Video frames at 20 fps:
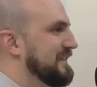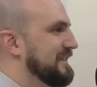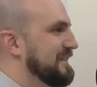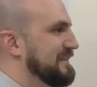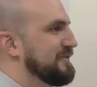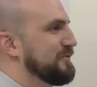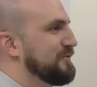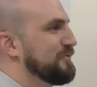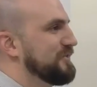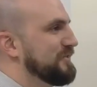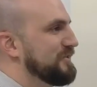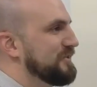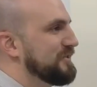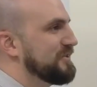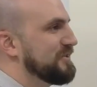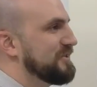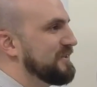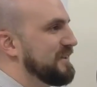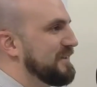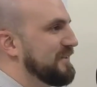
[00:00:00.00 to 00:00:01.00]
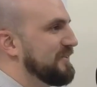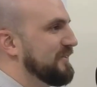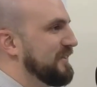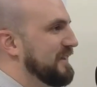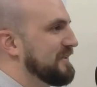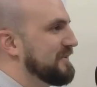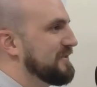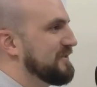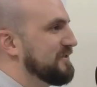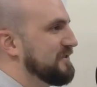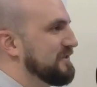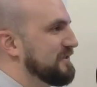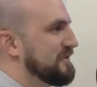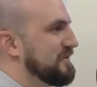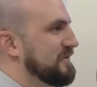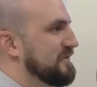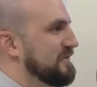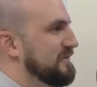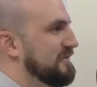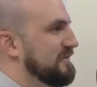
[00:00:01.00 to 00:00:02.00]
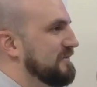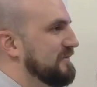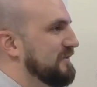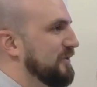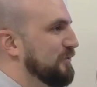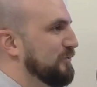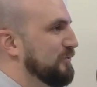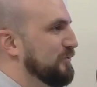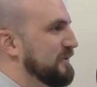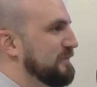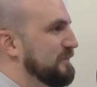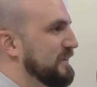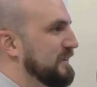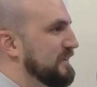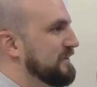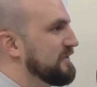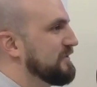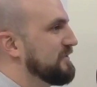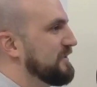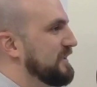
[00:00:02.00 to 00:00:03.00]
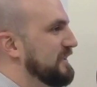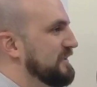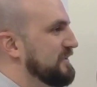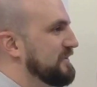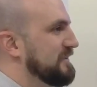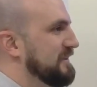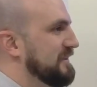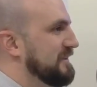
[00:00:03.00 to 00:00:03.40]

Um, you should just say your answer is go read my dissertation.